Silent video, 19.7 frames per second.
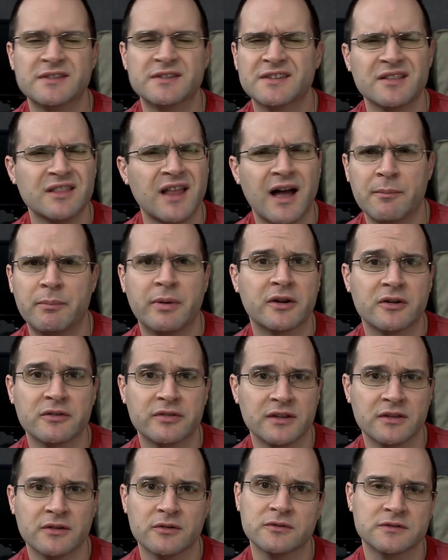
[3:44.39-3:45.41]
It's a lot better
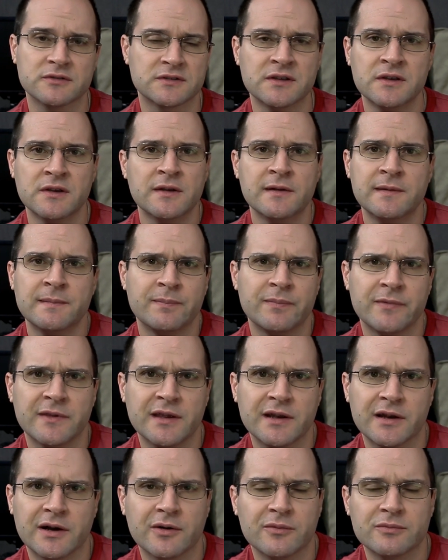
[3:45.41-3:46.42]
than those,
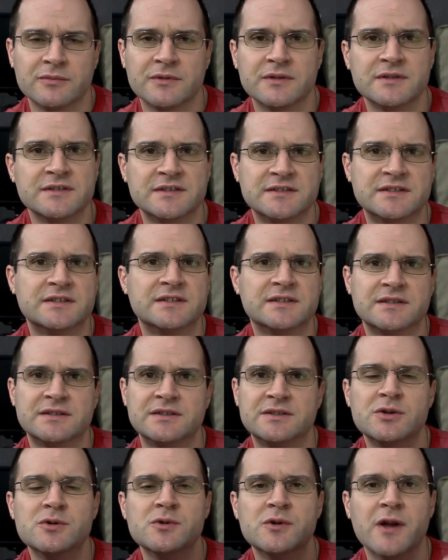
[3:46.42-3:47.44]
you know,
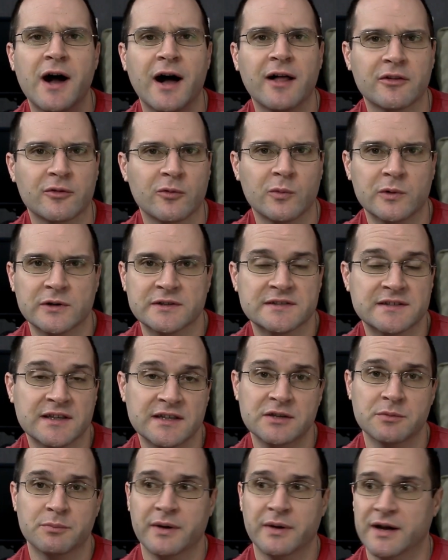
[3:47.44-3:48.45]
two dollar ones
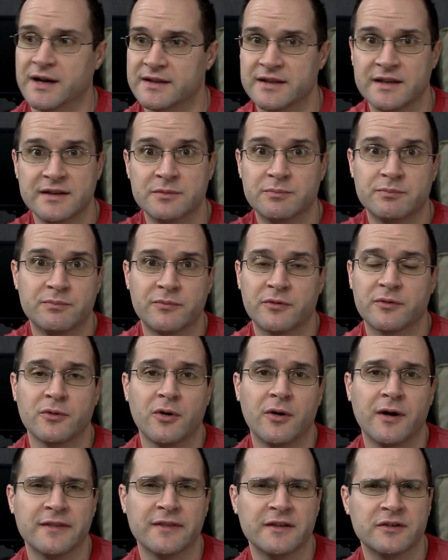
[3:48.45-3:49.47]
that you buy that you throw
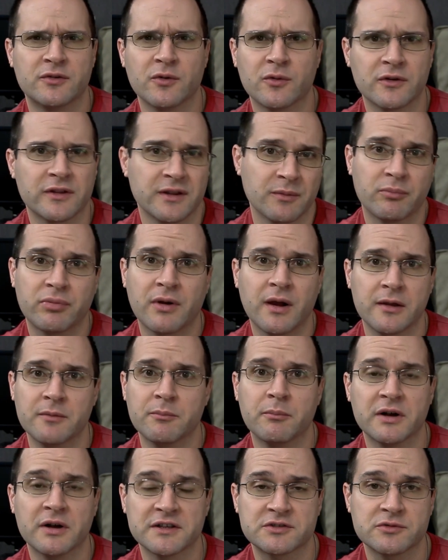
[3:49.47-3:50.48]
on the door that probably
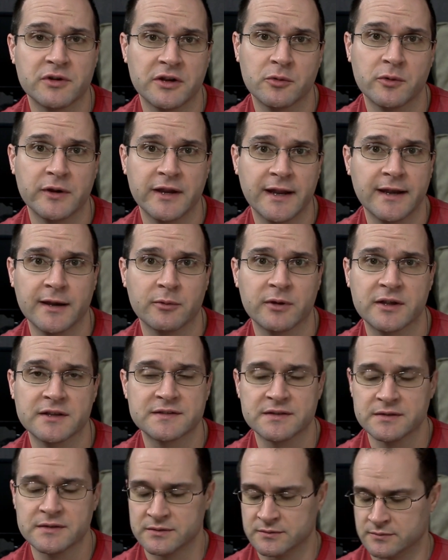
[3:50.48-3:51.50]
bust right away
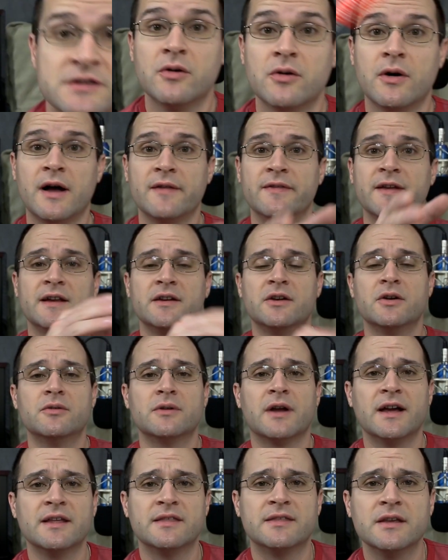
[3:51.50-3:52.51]
anyways. So on that
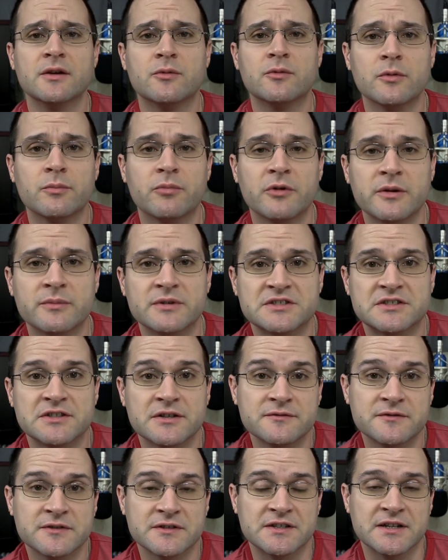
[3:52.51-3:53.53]
note, I think we're pretty much
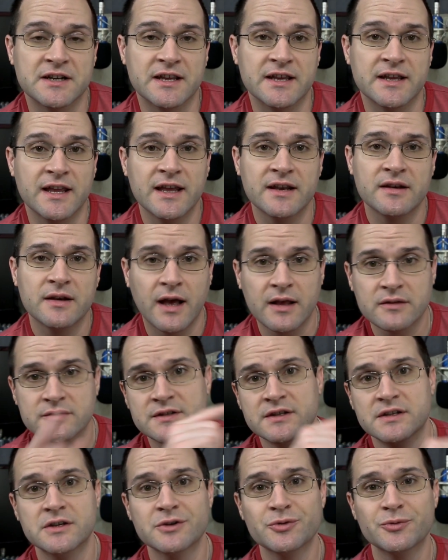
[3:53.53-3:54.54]
done for today and I'll
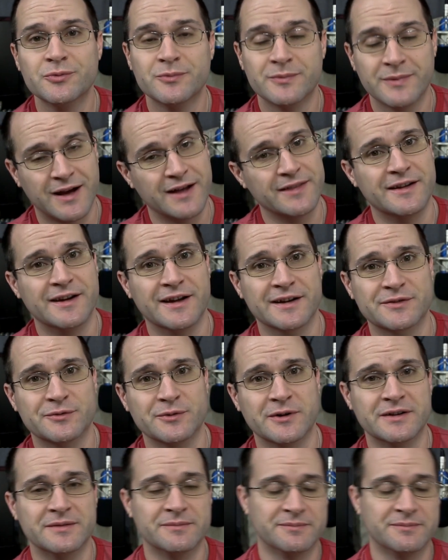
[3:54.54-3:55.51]
see you on the next one.